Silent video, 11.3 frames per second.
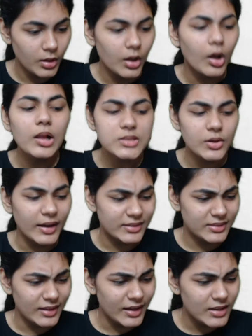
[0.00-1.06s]
Also, I
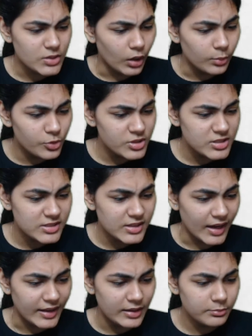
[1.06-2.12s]
think it's almost
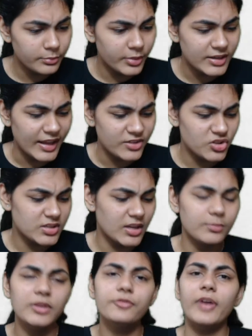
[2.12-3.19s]
time, but like just give
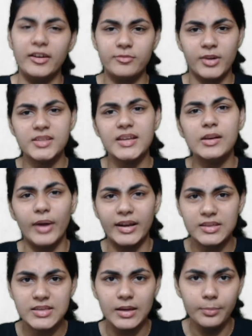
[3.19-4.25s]
me 5 minutes, I'll
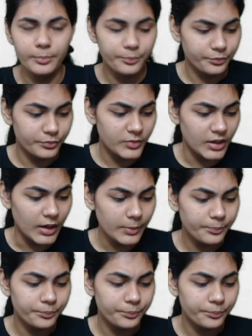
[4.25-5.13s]
wind this up. Yeah.